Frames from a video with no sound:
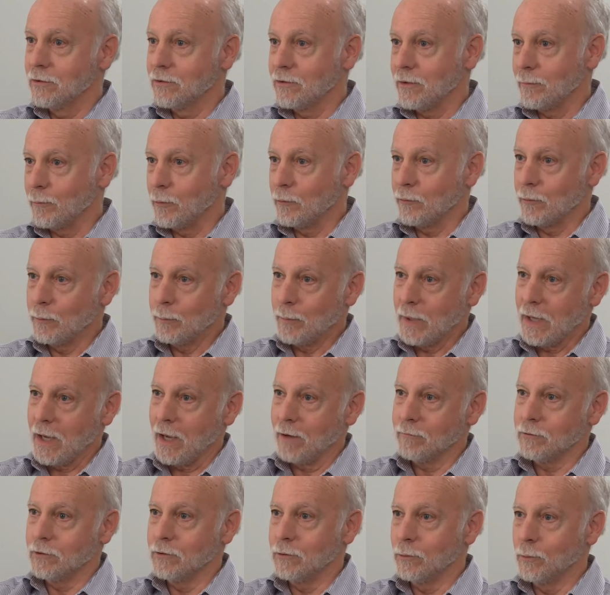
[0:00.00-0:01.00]
some of it may
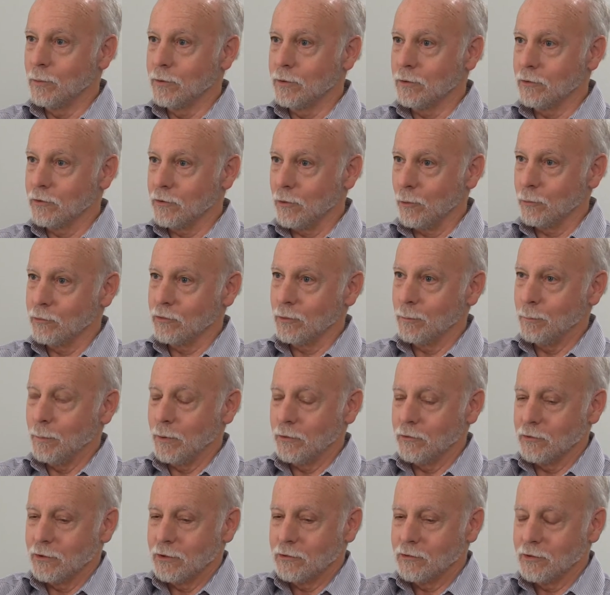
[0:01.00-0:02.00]
have to do with your social
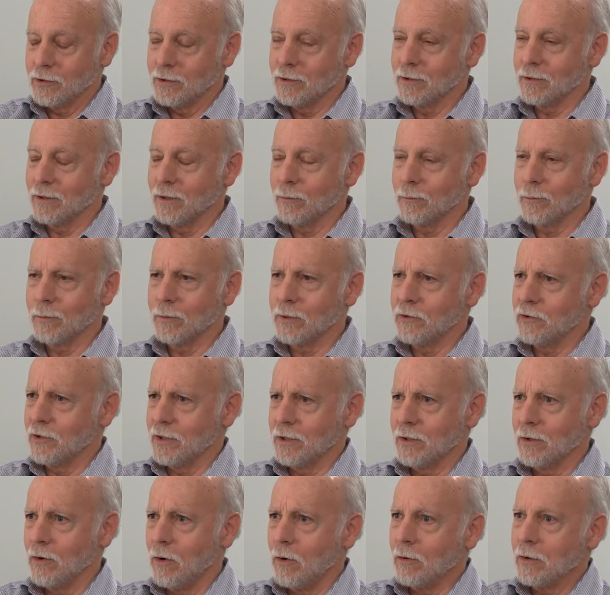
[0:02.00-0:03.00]
position. We
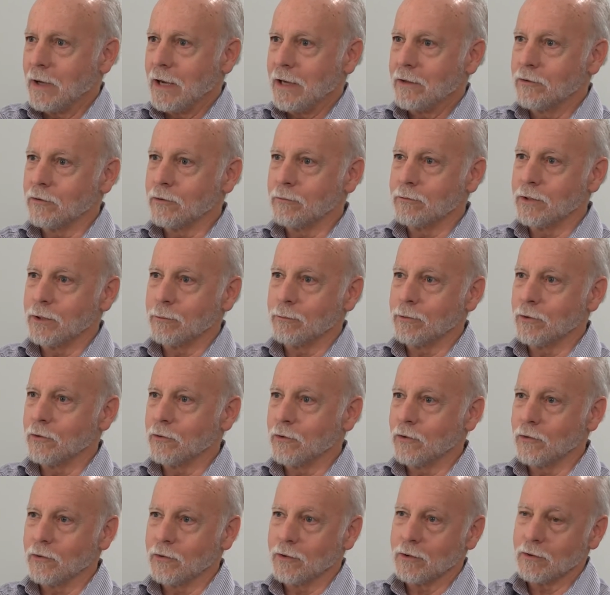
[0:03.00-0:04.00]
see all kinds of
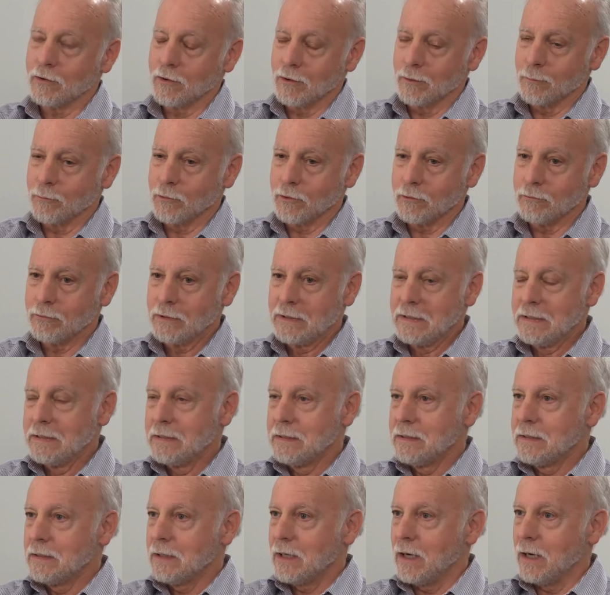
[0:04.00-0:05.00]
differences in terms
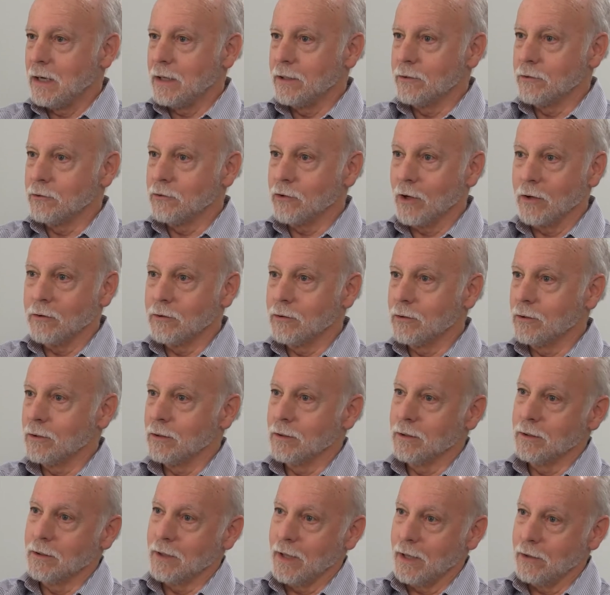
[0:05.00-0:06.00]
of
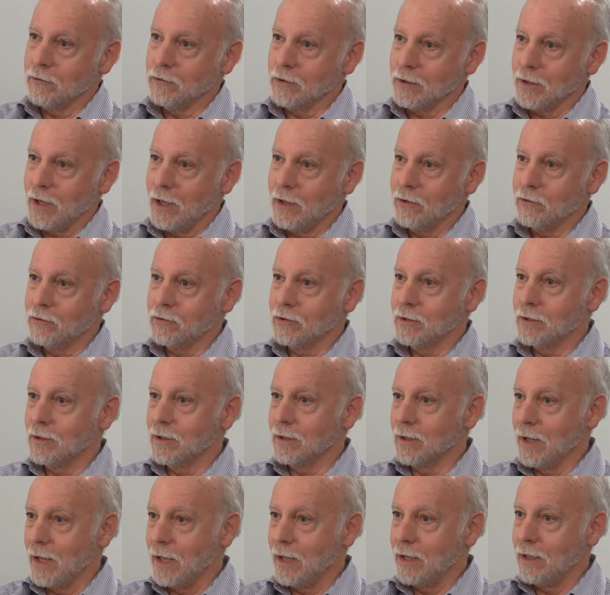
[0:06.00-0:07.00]
gender and education
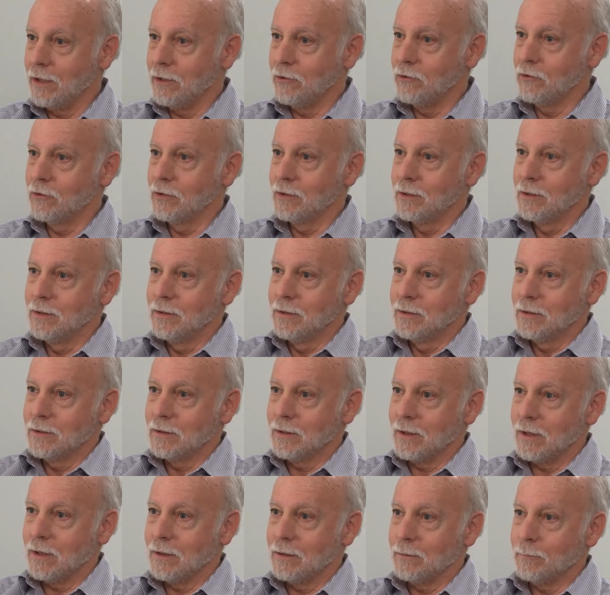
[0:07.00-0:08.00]
and age,
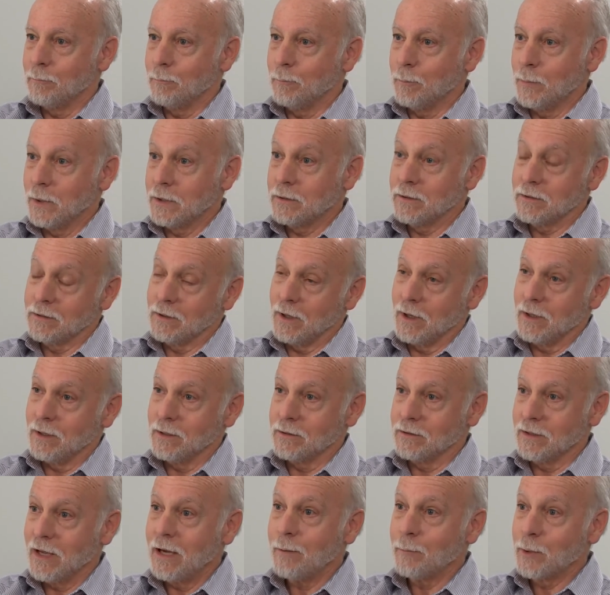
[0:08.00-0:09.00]
but
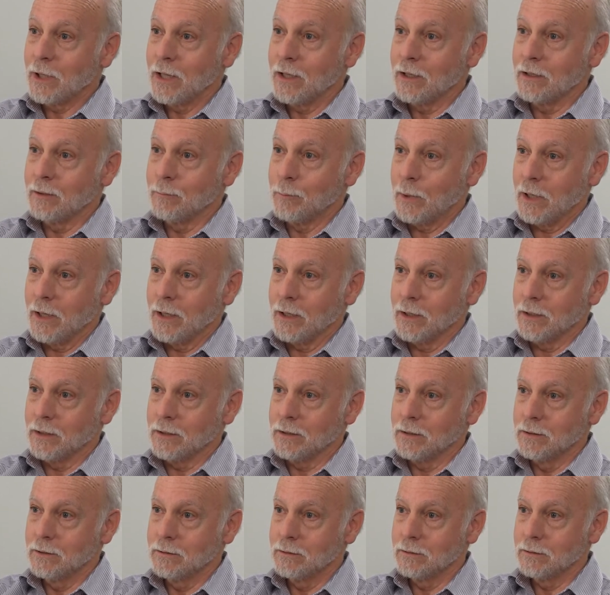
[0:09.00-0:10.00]
dominated
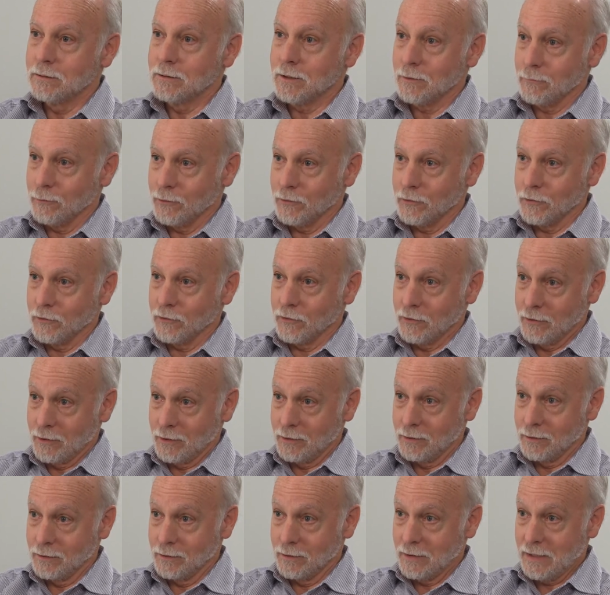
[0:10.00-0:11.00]
by differences
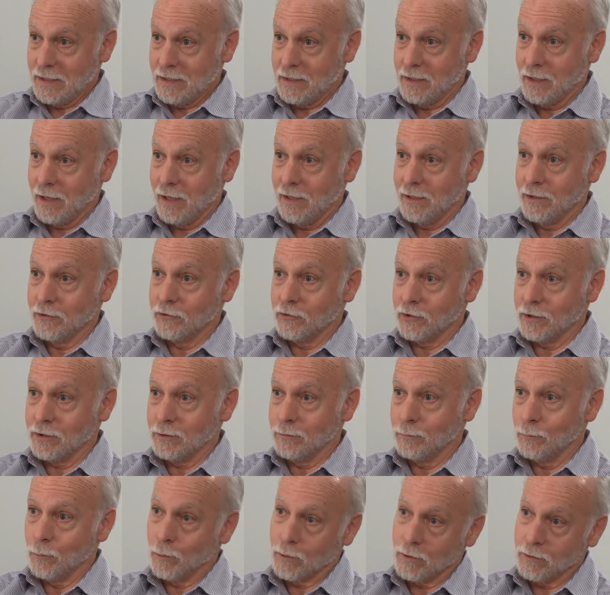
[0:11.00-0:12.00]
in
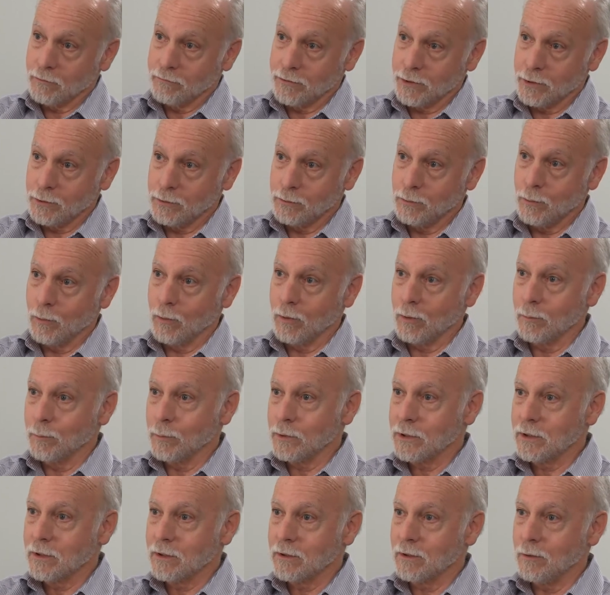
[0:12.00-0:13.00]
ideology, worldview, or
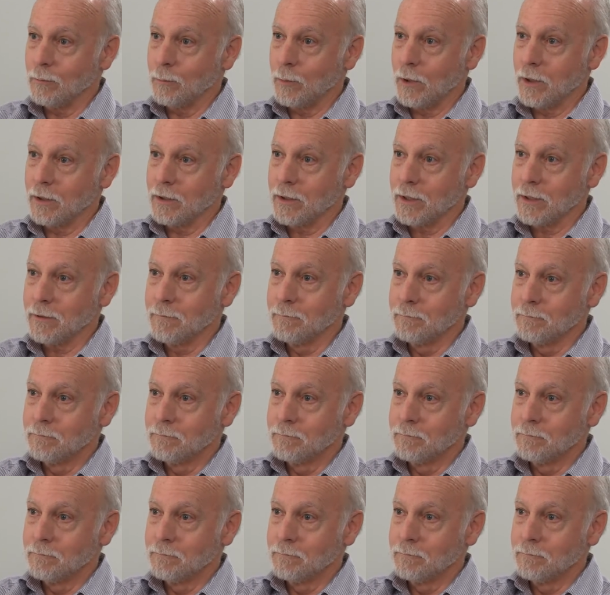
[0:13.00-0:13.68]
political party.